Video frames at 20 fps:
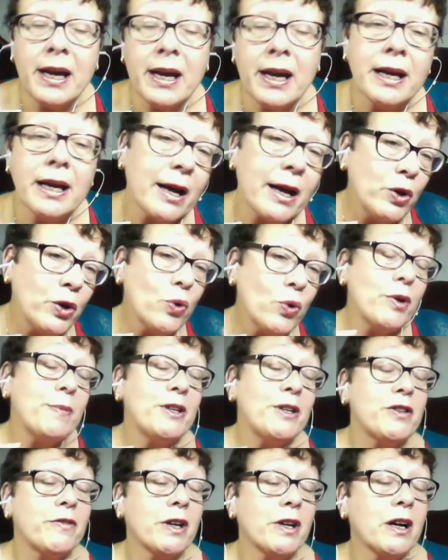Now, your
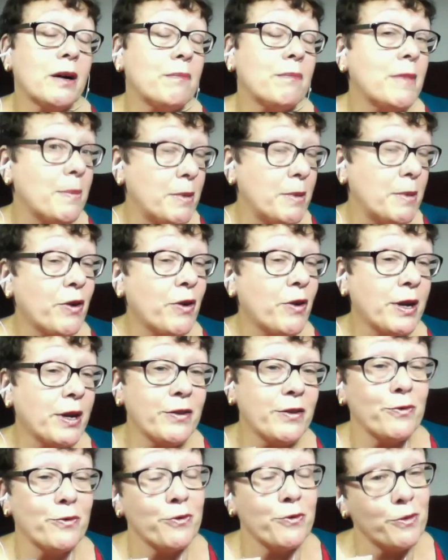image of a cup may be very
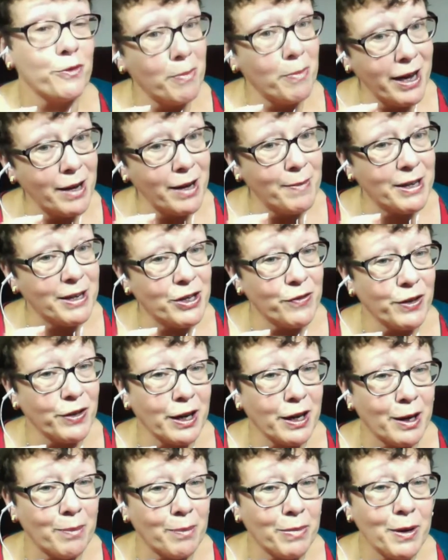different from my image of a
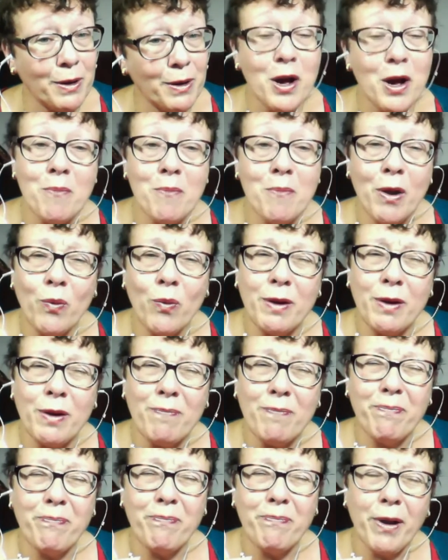cup, but we
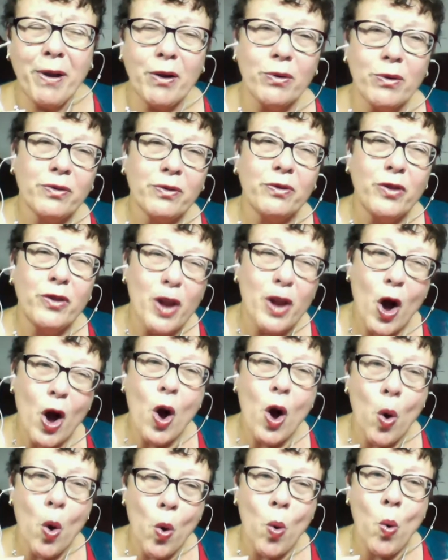both
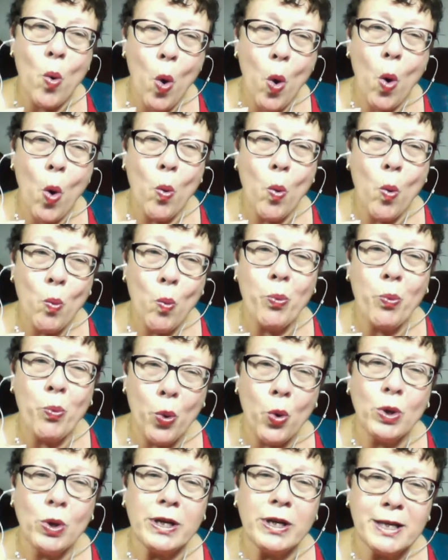know,
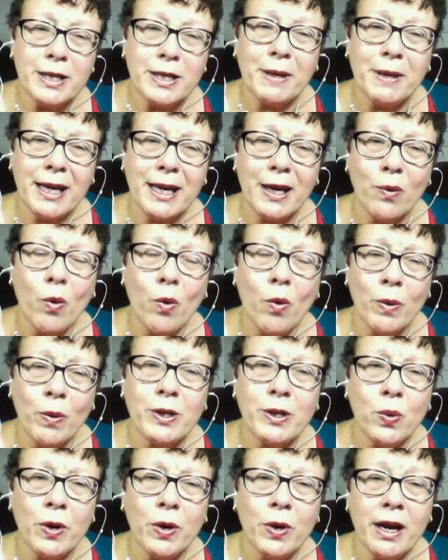broadly speaking, what we're
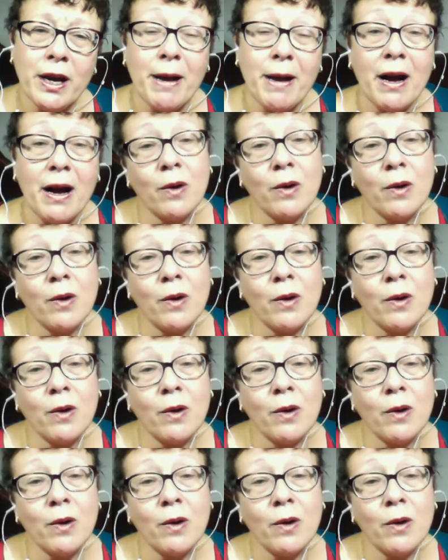talking about.